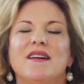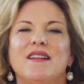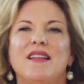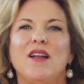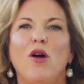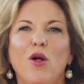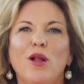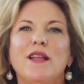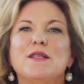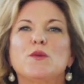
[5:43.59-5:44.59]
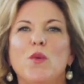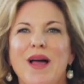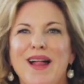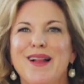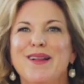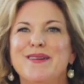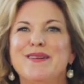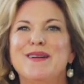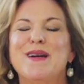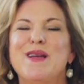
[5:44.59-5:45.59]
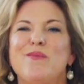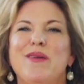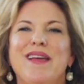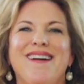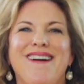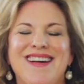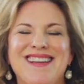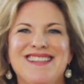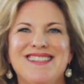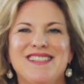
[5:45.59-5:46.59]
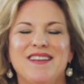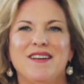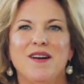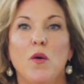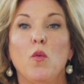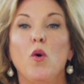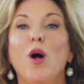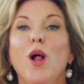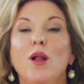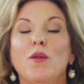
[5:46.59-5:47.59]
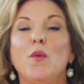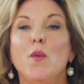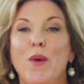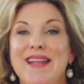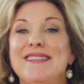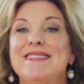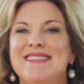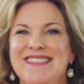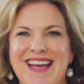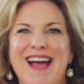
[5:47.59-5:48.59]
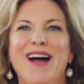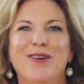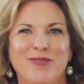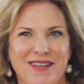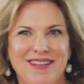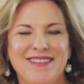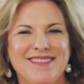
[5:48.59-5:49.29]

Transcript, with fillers: that all is well because a, a wall went down.